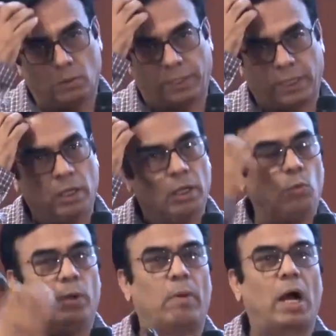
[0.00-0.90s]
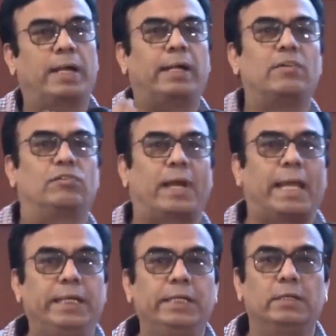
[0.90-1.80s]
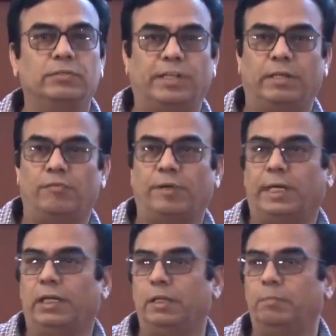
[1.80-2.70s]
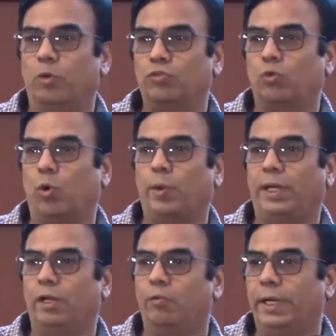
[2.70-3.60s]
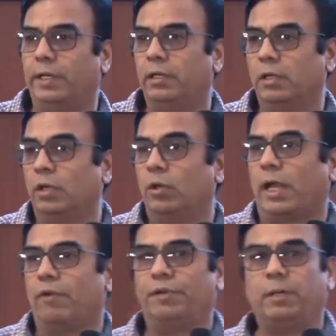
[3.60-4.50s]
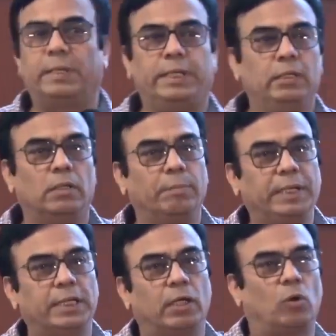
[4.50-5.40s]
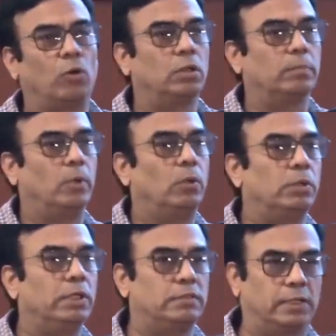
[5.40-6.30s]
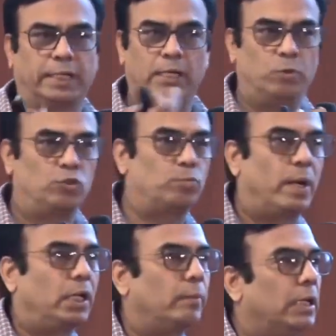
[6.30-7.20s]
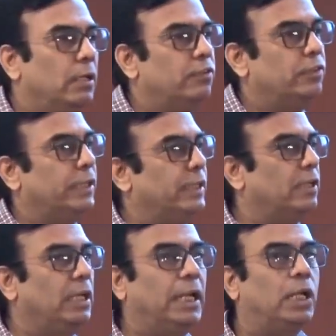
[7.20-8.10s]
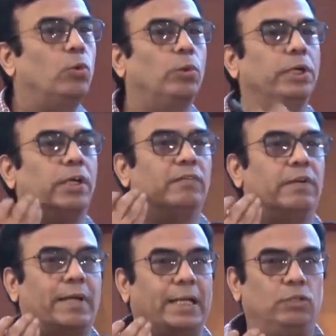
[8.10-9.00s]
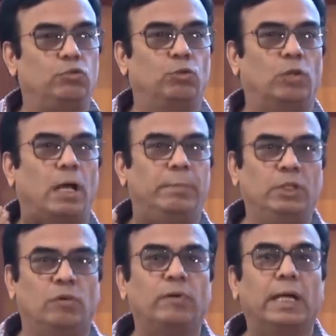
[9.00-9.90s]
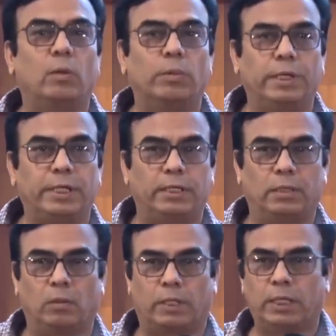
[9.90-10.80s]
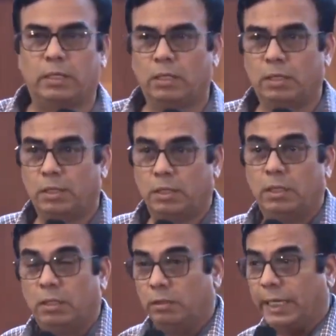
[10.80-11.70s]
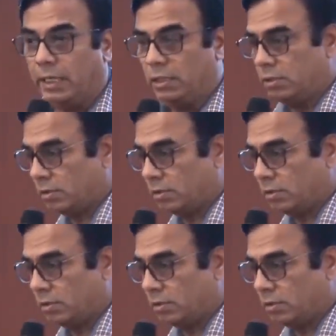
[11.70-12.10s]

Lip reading: okay, when market has rallied significantly post-COVID event, everybody in the media talked about, it's again post-mortem analysis, is a liquidity-driven rally, tsunami of liquidity, okay? Then,